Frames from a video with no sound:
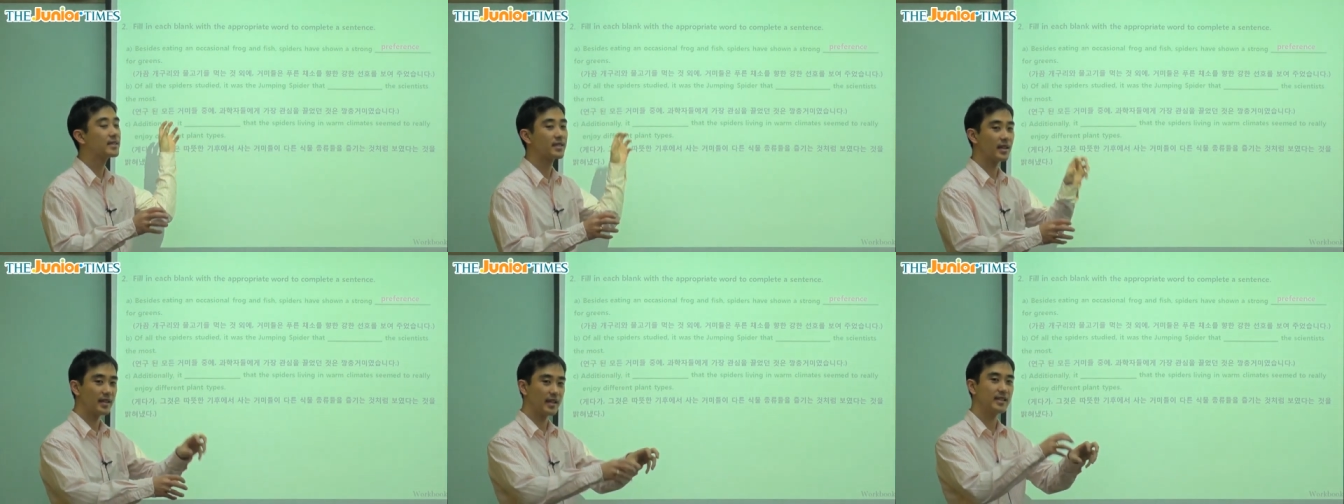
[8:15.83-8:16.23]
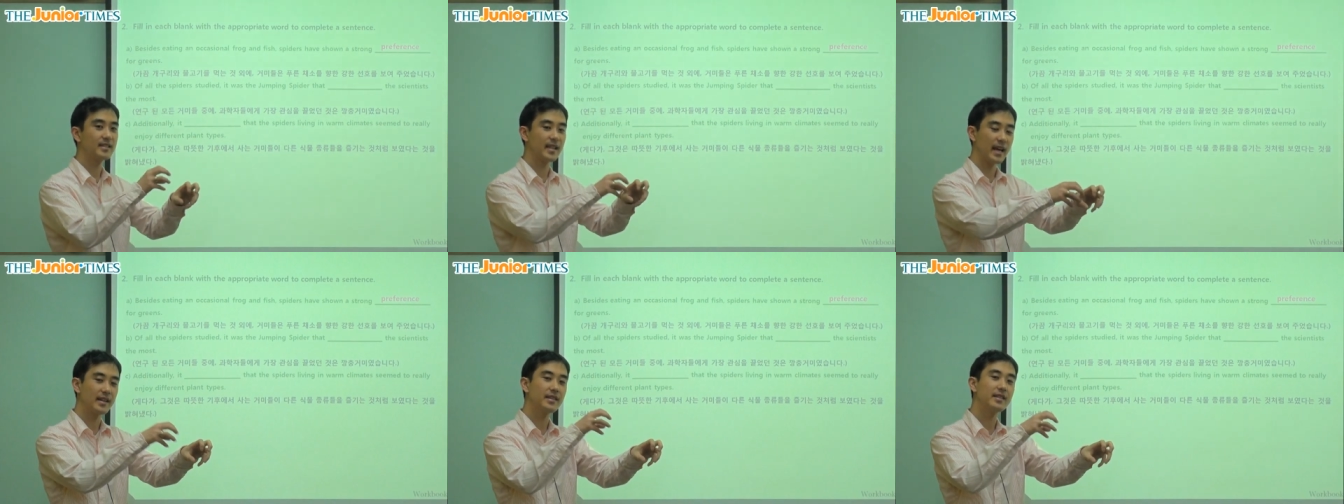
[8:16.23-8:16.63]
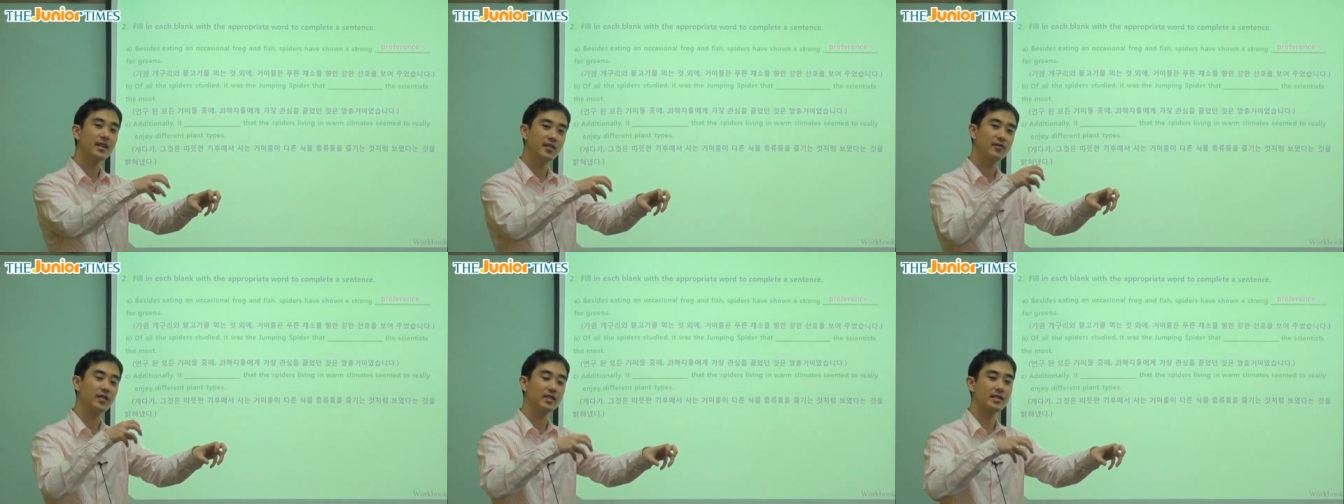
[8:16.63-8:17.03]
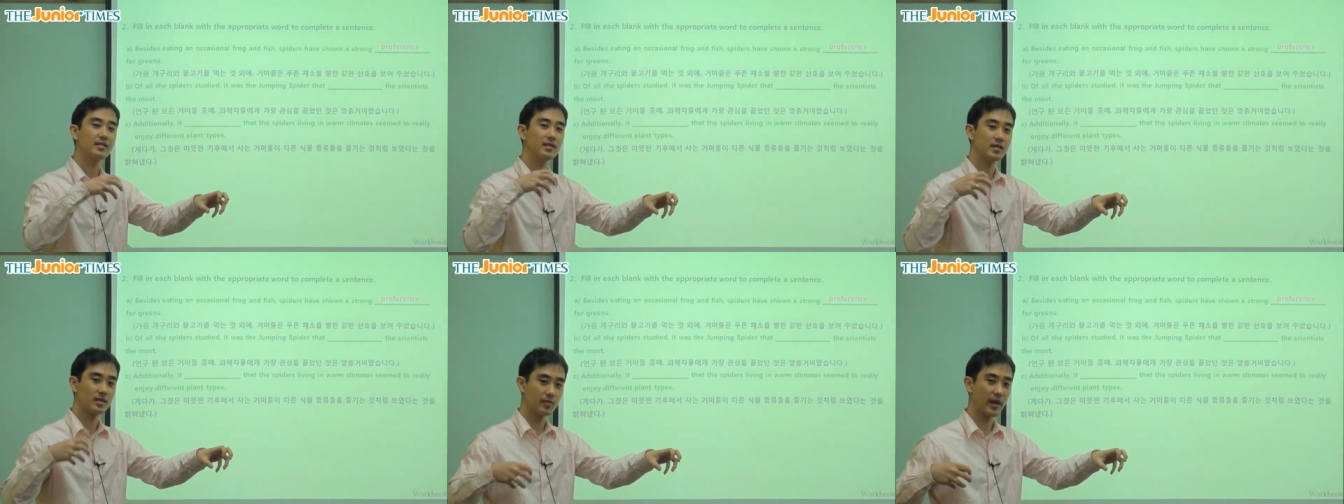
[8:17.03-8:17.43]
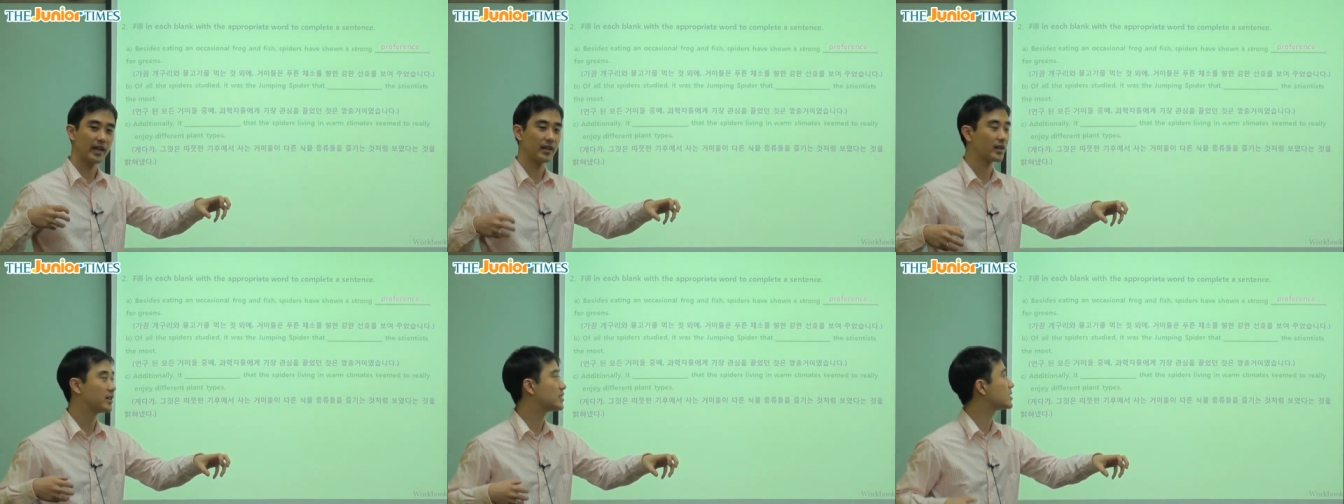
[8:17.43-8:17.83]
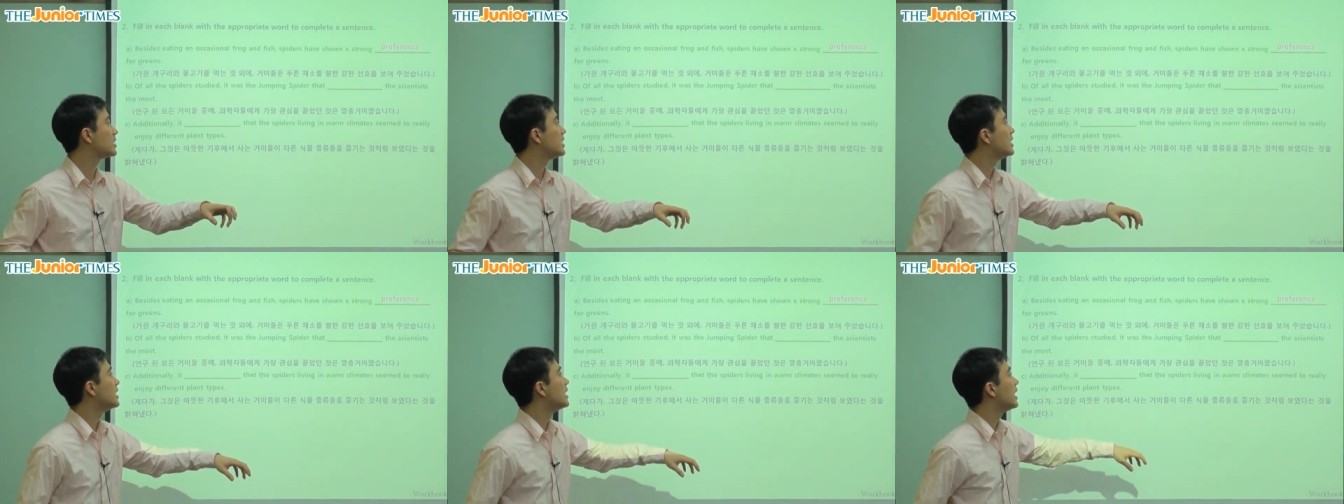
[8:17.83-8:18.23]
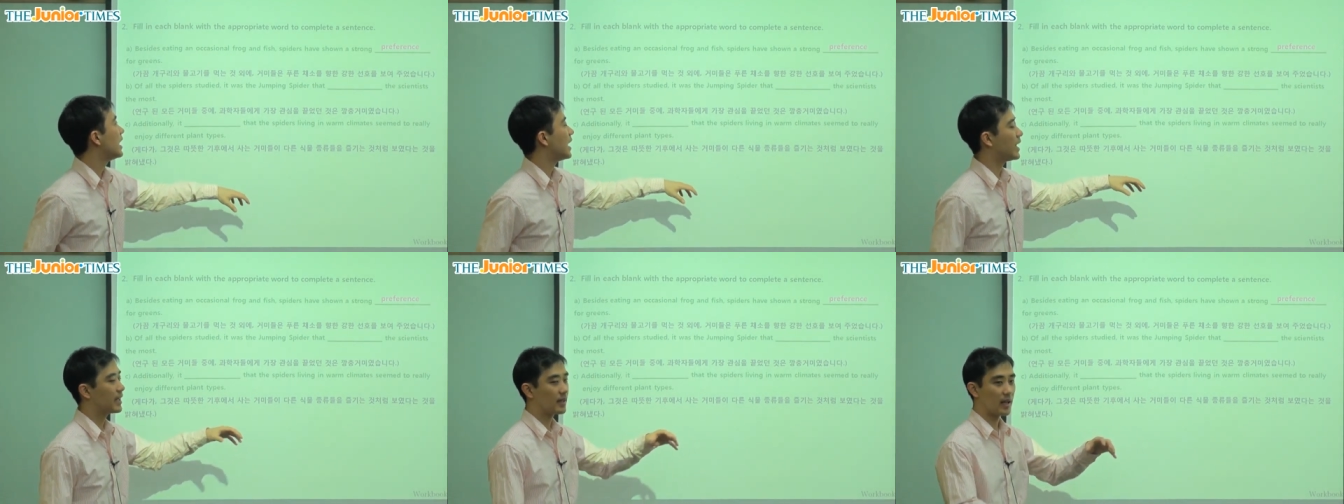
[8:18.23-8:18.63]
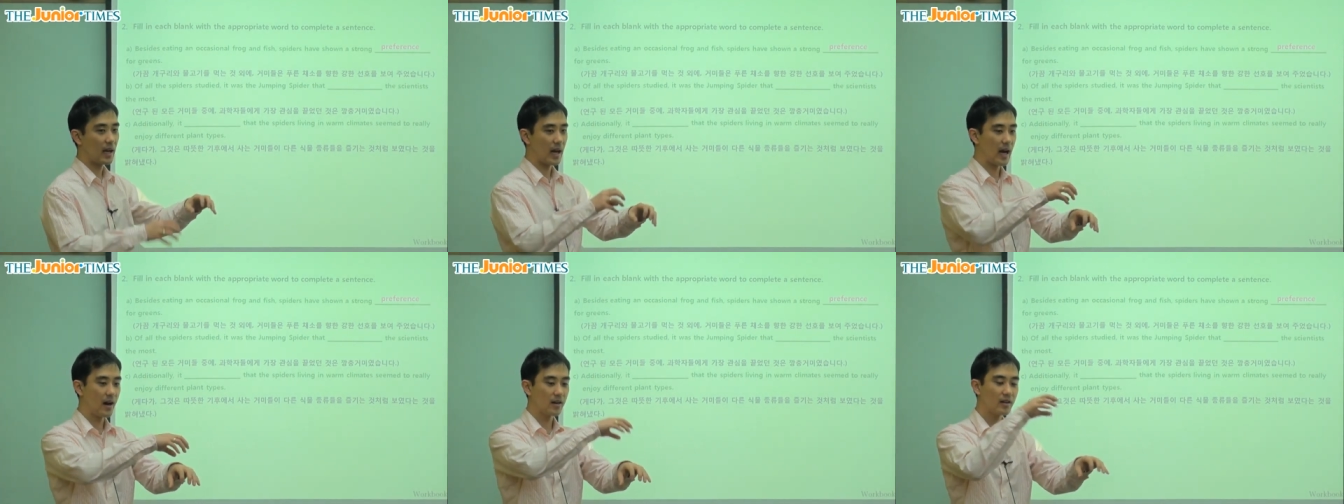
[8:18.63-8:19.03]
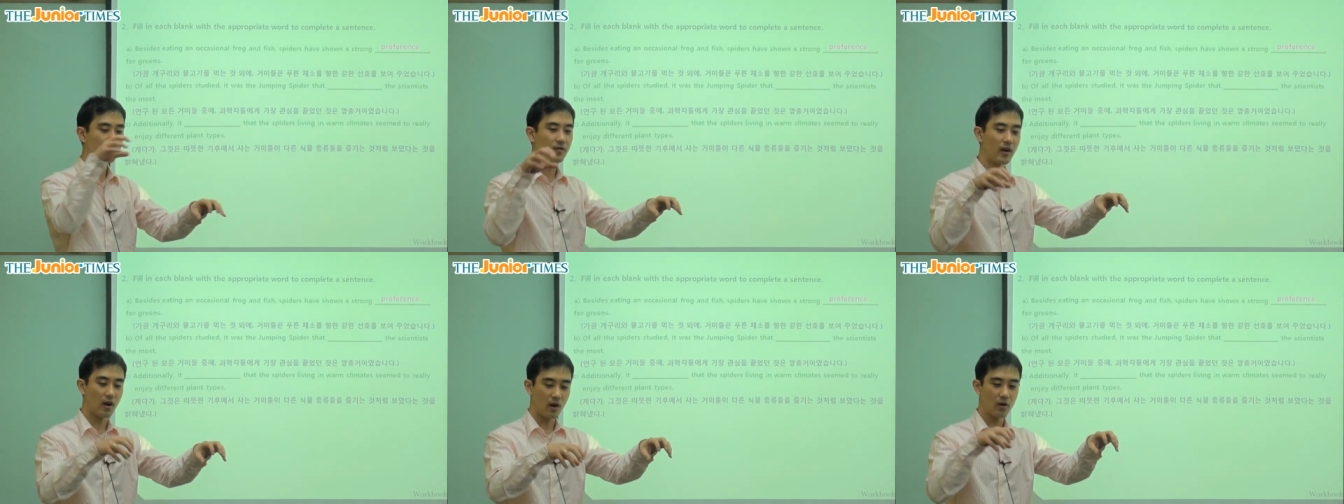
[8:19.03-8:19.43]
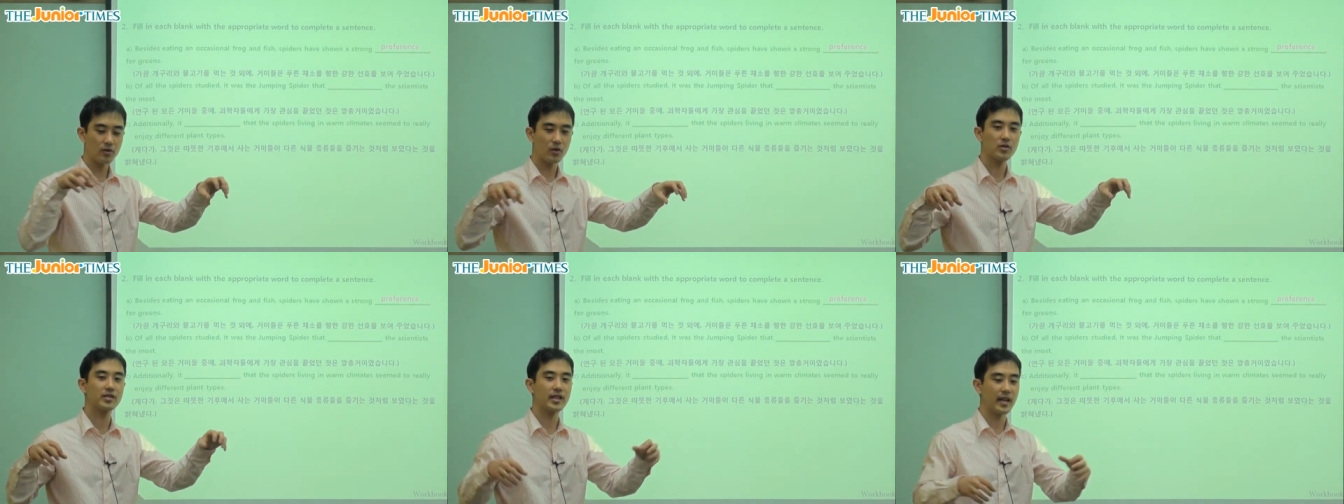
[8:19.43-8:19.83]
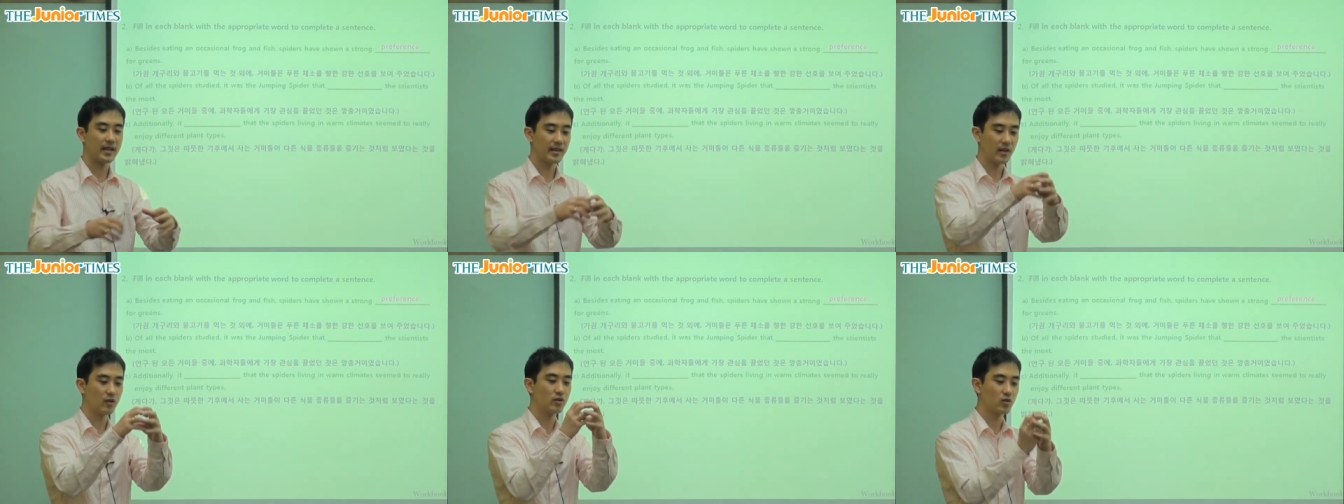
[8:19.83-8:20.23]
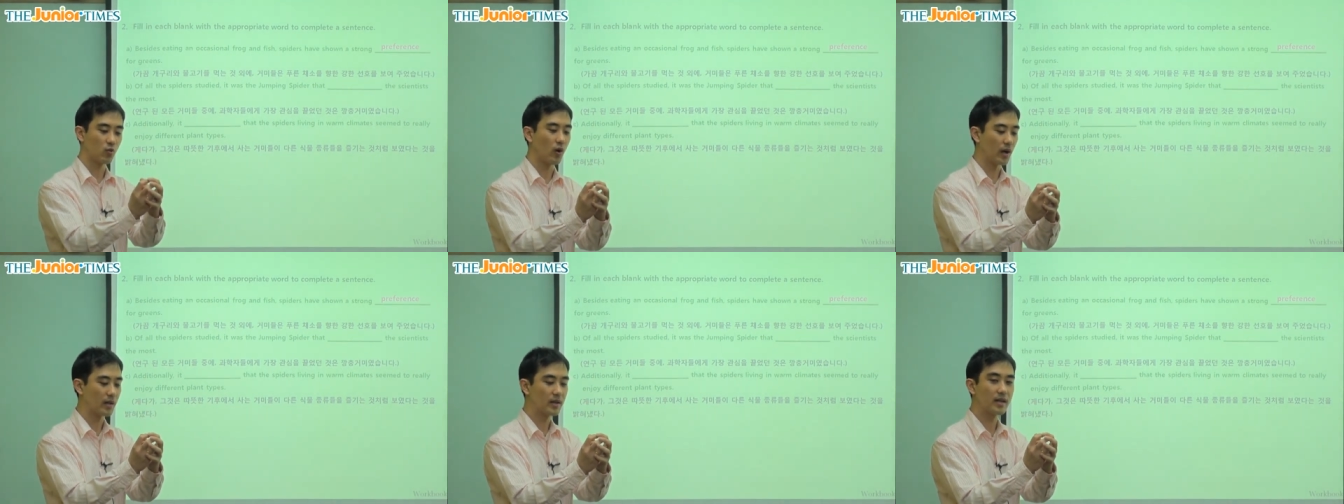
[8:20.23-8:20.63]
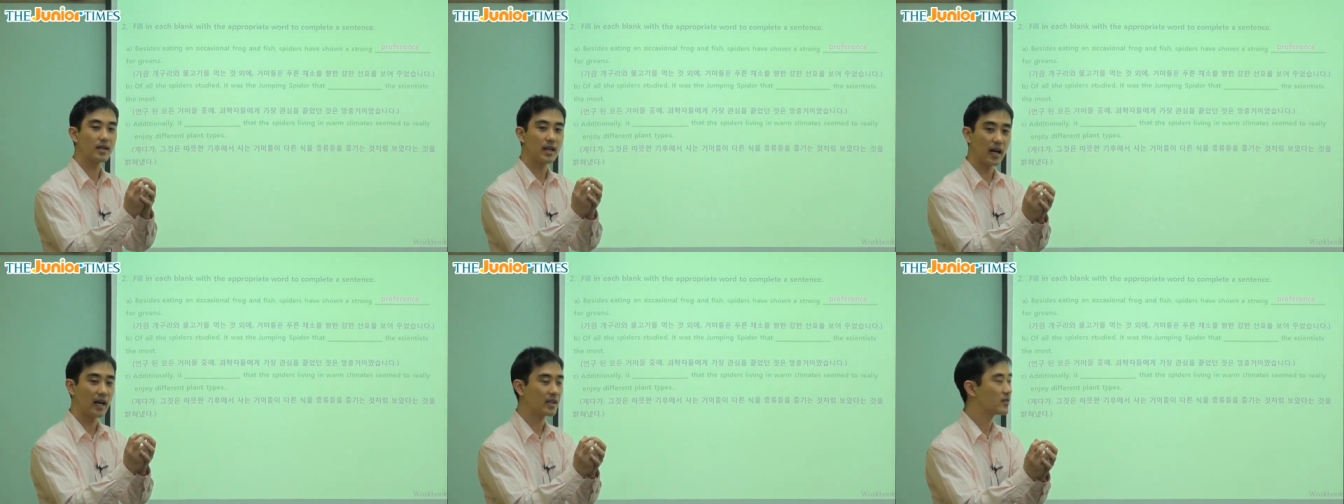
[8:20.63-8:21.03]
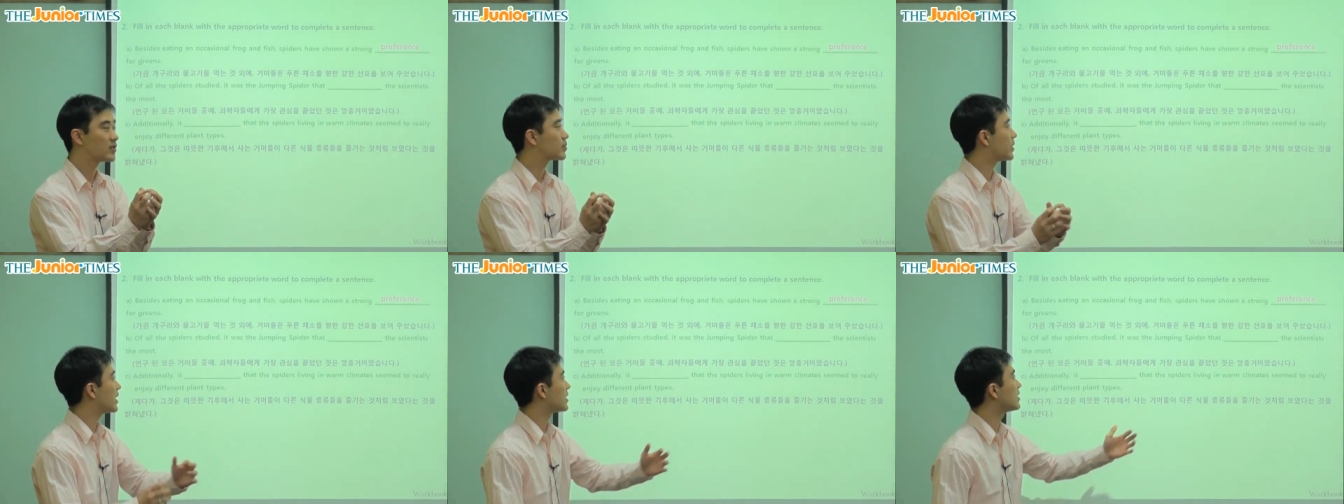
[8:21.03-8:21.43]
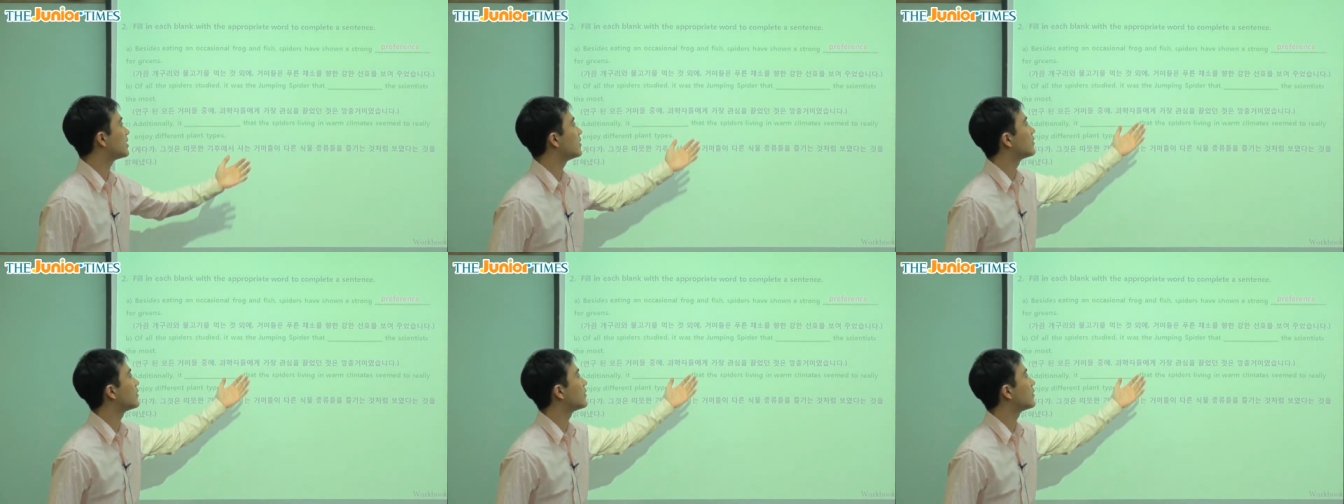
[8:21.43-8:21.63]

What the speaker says: studied 10 different spiders, and out of all those 10, there was one kind of spider, a